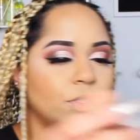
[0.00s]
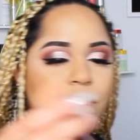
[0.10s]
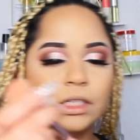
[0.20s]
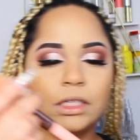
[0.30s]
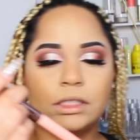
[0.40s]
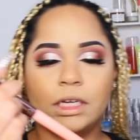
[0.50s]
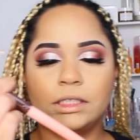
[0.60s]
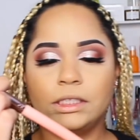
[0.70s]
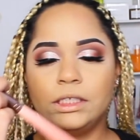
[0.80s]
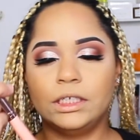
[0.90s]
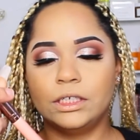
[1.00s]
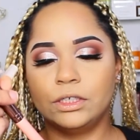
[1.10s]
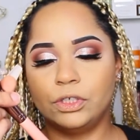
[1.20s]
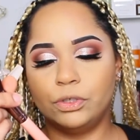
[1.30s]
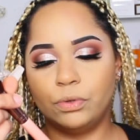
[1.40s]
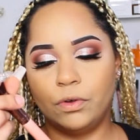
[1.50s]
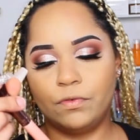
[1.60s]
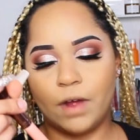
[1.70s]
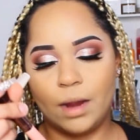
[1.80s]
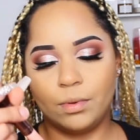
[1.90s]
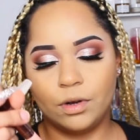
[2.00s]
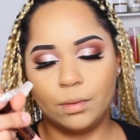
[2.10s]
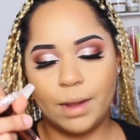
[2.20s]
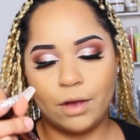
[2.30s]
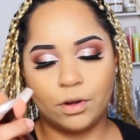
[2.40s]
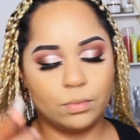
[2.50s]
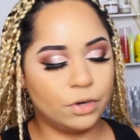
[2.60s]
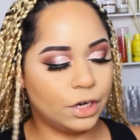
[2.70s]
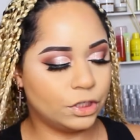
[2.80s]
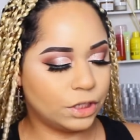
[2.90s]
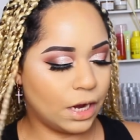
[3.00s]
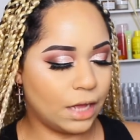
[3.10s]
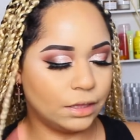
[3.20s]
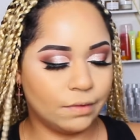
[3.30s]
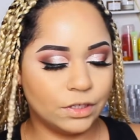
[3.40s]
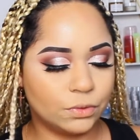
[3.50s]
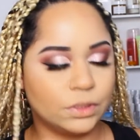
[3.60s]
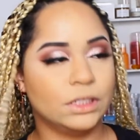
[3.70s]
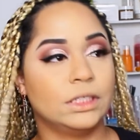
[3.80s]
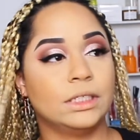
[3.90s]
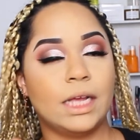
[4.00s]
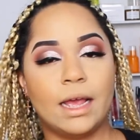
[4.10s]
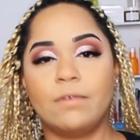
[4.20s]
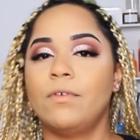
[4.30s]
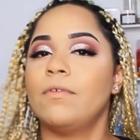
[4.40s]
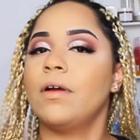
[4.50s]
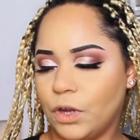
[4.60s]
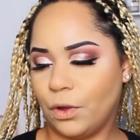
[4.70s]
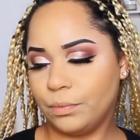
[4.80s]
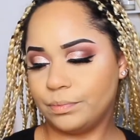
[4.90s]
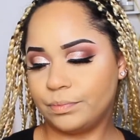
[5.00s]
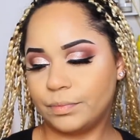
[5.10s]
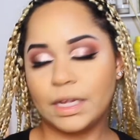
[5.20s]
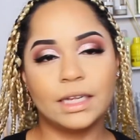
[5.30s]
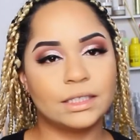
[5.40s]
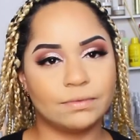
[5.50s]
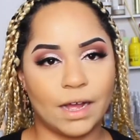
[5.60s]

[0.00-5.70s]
I'm using the Luxie Duo Fiber Powder Brush. I love this one. This is it's the